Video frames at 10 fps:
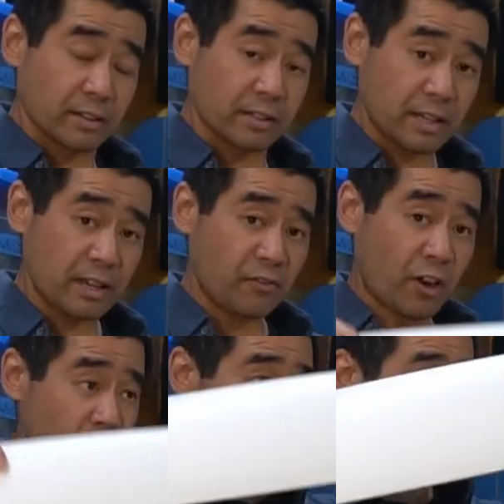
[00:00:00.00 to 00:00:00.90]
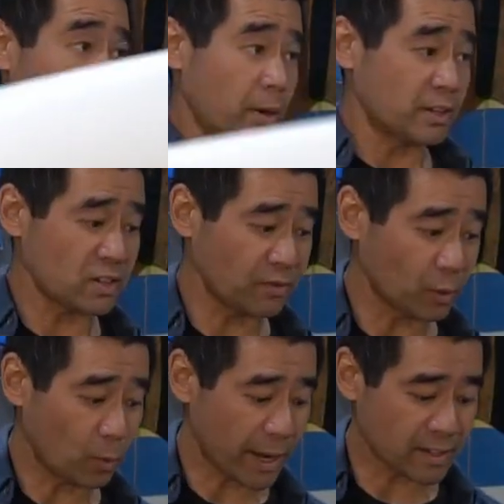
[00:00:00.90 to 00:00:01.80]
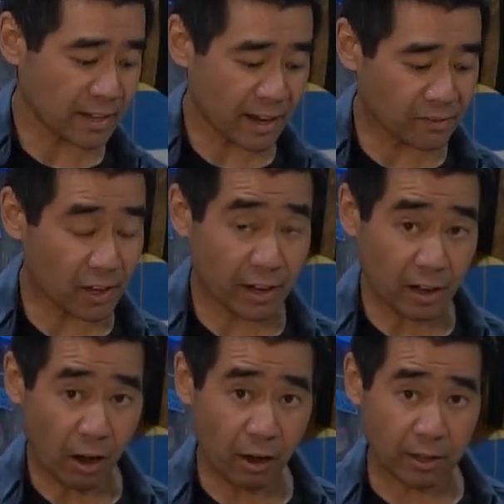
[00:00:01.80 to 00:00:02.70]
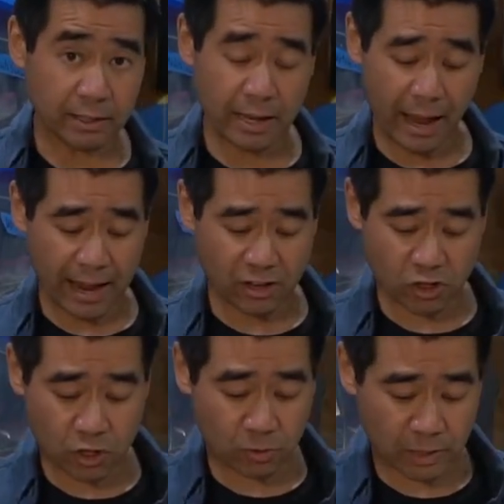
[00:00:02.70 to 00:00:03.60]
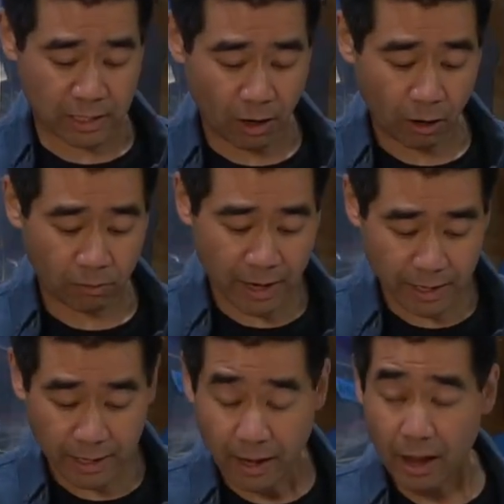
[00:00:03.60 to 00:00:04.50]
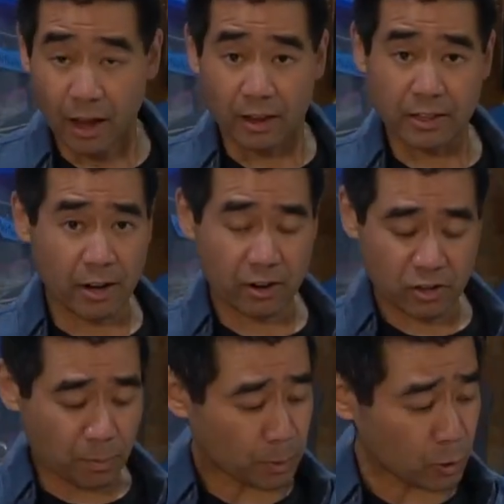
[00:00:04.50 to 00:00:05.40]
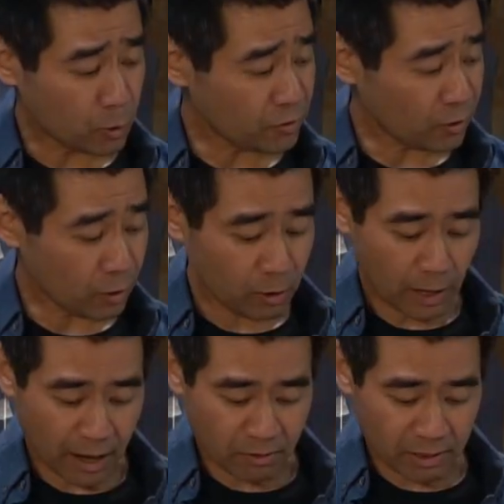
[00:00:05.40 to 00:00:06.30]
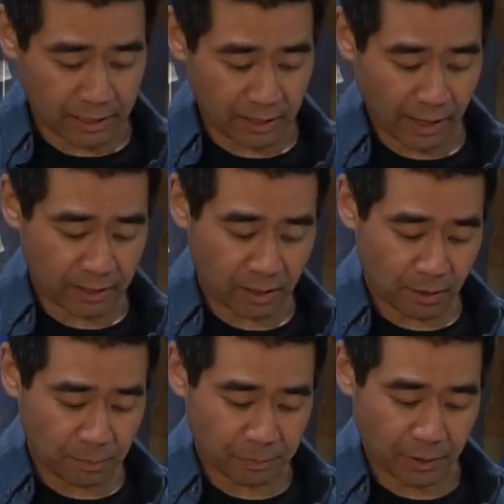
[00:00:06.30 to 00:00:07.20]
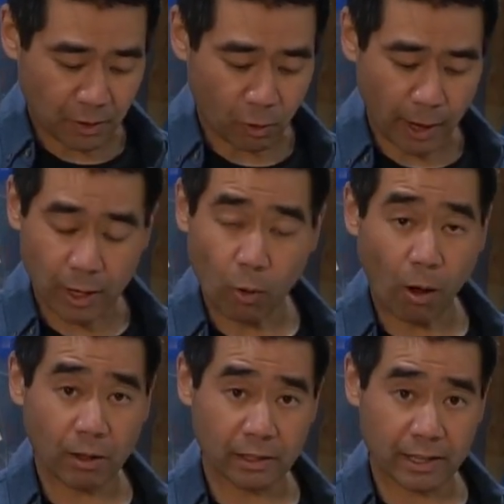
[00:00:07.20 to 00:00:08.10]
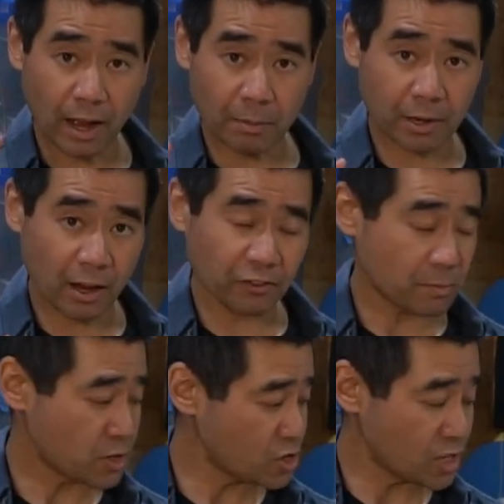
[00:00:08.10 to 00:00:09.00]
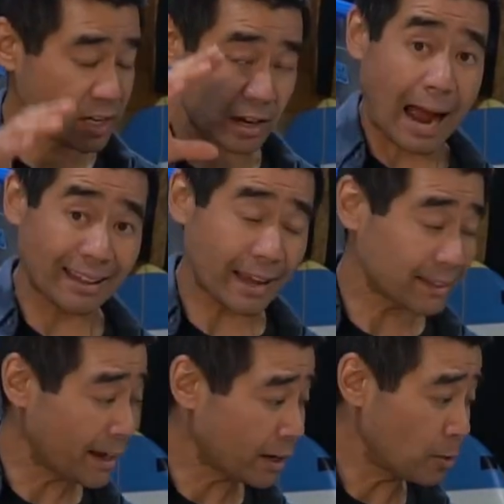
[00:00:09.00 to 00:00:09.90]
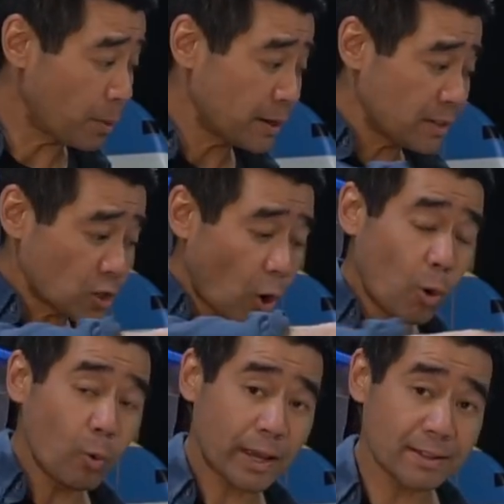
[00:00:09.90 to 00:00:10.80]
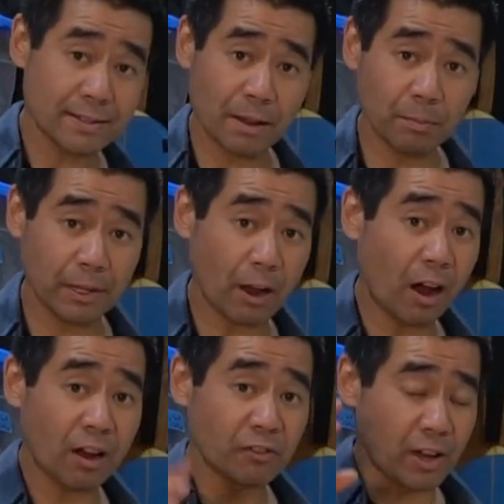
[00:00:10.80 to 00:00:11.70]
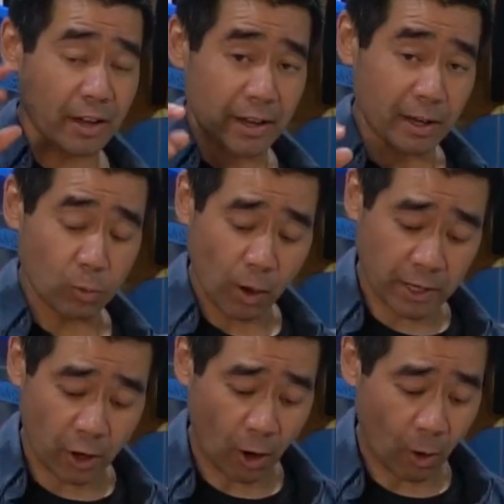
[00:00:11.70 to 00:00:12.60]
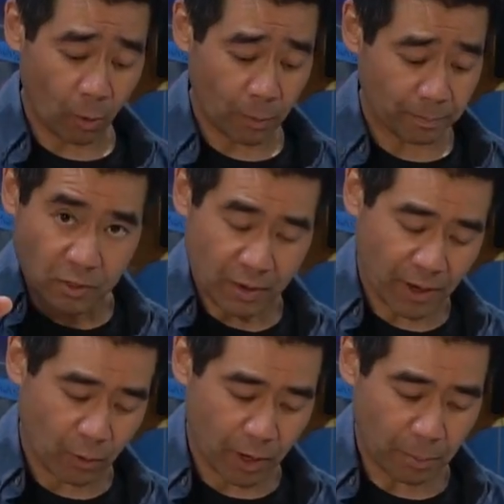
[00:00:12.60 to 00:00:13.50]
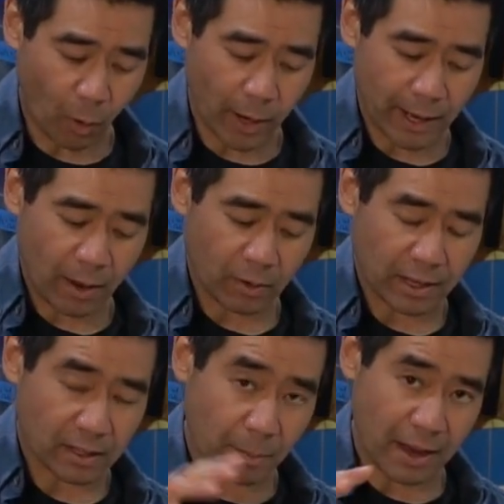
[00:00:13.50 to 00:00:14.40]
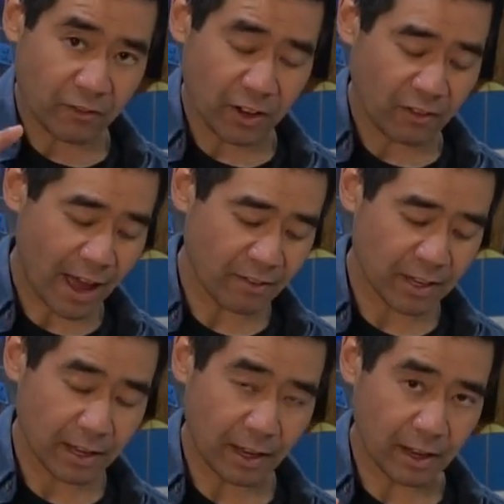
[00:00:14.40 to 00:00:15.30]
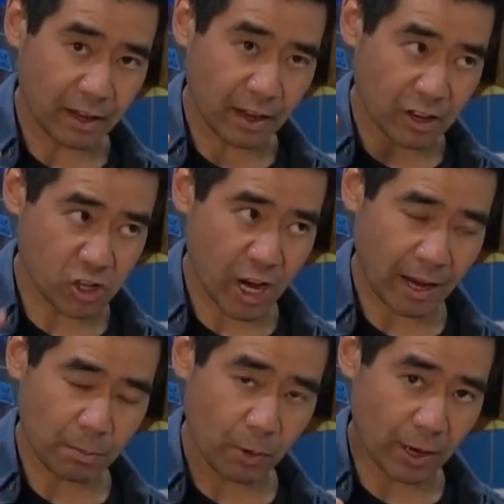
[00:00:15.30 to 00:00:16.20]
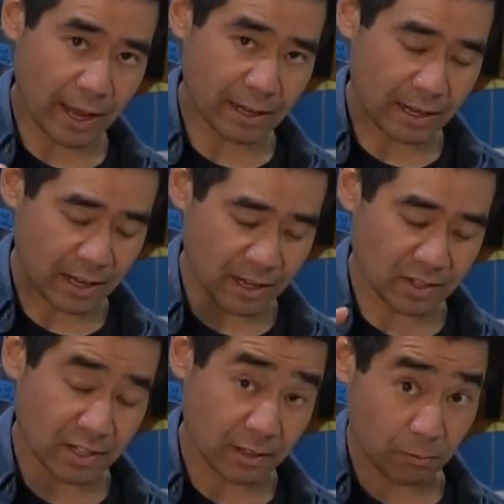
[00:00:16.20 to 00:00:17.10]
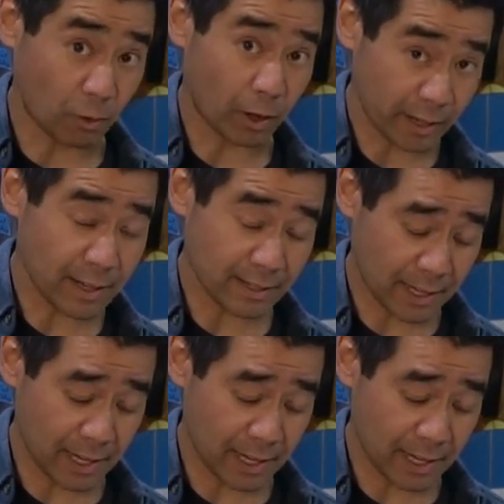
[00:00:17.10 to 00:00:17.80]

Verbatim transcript: the functional prints of the wings that I've done on the H2D already. They're beautiful. I really like them. Great quality coming off the machine. I like that I could print this whole wing assembly off in one go. Something I want to point out, the benefit of having uh, a chamber that is, well, it is a